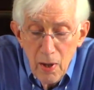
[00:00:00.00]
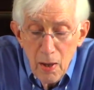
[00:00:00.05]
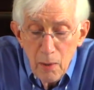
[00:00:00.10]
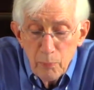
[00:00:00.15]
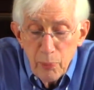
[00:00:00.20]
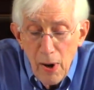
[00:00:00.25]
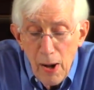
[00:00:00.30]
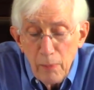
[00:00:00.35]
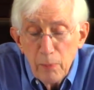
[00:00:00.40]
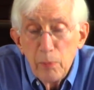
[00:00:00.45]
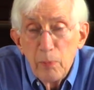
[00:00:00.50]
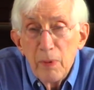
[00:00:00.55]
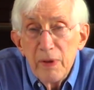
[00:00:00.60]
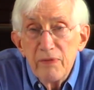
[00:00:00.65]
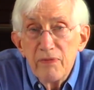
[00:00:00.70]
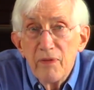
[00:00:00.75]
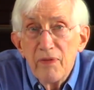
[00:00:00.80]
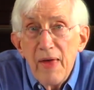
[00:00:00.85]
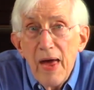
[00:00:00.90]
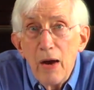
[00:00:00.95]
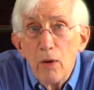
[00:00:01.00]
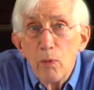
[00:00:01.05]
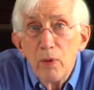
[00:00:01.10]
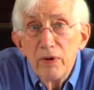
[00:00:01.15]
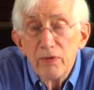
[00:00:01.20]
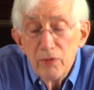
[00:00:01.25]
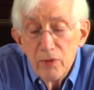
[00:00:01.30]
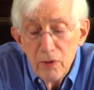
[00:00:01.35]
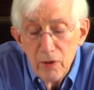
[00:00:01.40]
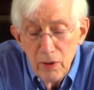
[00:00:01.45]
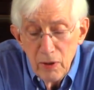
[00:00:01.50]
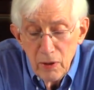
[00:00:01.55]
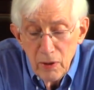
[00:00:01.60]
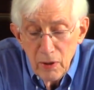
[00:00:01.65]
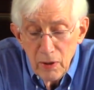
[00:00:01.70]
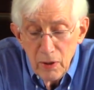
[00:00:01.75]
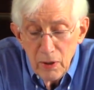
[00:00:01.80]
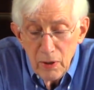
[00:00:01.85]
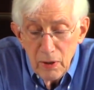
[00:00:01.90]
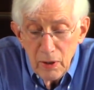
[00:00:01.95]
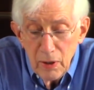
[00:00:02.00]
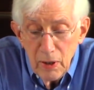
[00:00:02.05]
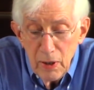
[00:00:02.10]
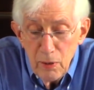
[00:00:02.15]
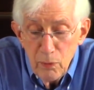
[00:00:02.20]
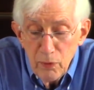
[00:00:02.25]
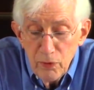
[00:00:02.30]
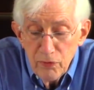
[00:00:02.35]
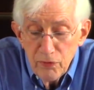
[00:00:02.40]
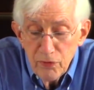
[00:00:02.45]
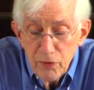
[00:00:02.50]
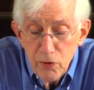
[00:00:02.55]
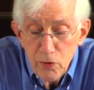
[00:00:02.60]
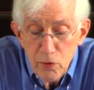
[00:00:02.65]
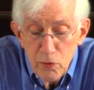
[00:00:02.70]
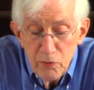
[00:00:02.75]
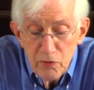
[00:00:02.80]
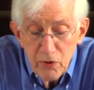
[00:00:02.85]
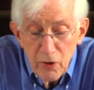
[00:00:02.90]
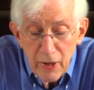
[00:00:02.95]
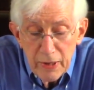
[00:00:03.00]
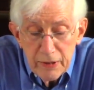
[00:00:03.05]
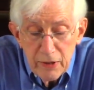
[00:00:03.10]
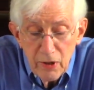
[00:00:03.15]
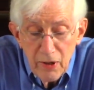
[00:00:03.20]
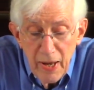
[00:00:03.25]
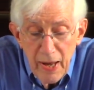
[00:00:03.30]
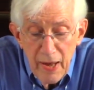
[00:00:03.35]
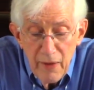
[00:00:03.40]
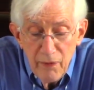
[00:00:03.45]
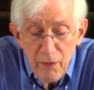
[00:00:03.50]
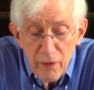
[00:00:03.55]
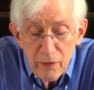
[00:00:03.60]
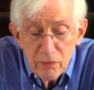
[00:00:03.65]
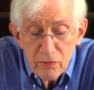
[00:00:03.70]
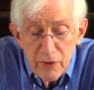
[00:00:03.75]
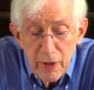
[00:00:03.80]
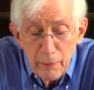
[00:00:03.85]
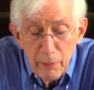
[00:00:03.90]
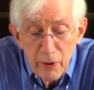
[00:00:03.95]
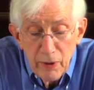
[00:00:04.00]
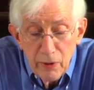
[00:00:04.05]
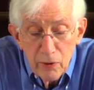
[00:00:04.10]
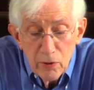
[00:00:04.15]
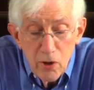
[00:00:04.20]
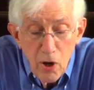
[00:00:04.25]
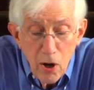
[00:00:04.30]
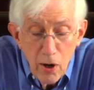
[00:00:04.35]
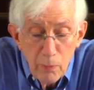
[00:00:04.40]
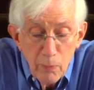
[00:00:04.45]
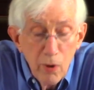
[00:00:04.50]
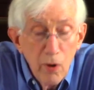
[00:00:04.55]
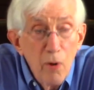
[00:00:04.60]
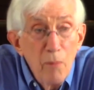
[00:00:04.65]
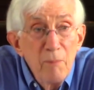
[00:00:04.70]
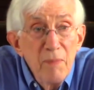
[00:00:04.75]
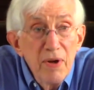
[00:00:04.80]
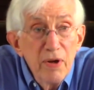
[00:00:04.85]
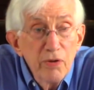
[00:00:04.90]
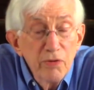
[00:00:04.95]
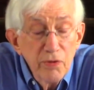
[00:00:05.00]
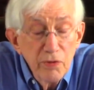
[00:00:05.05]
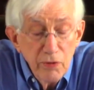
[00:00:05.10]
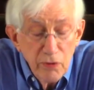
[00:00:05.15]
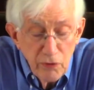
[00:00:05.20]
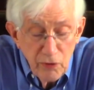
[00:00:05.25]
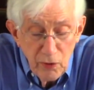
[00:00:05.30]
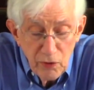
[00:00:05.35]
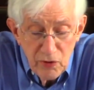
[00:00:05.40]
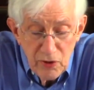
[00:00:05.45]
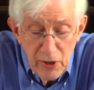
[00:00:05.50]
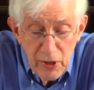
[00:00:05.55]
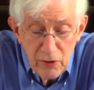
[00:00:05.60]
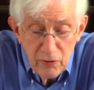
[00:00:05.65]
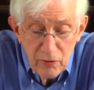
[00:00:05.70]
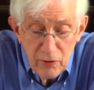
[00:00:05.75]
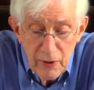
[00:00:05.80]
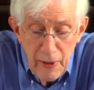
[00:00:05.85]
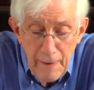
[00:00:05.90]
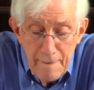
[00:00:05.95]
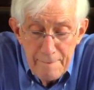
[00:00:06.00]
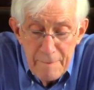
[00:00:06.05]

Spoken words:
Probably for that reason, he was soon selected to head the Chapel Hill Carrboro Ministers Association